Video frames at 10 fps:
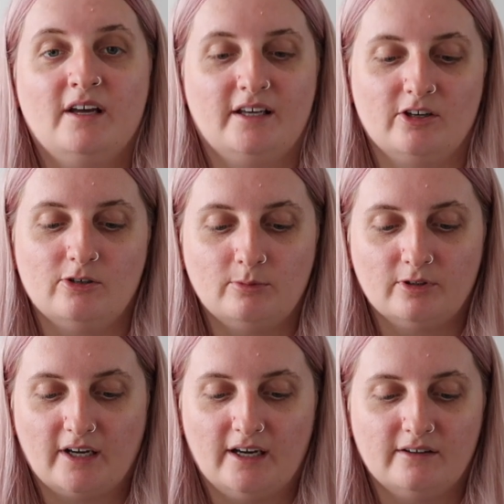
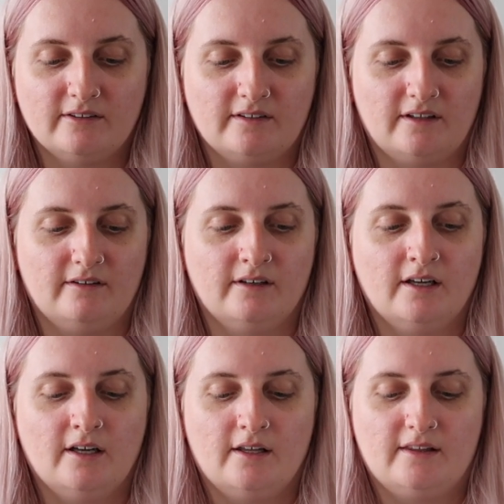Gilmore Girls. So
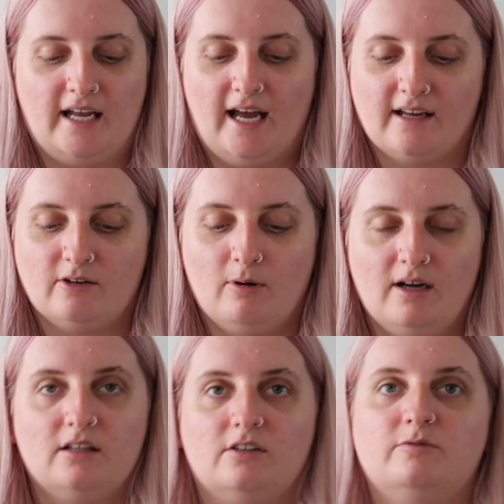they had quite
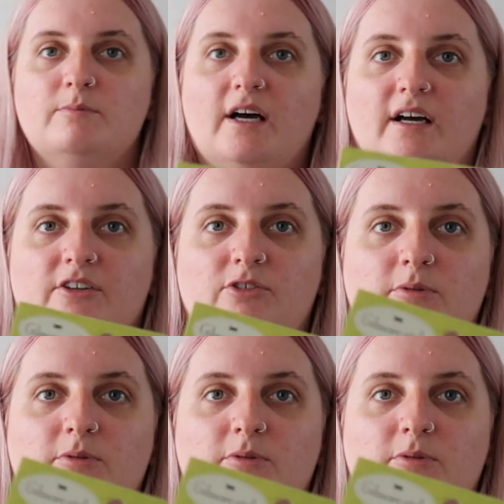a lot of merch,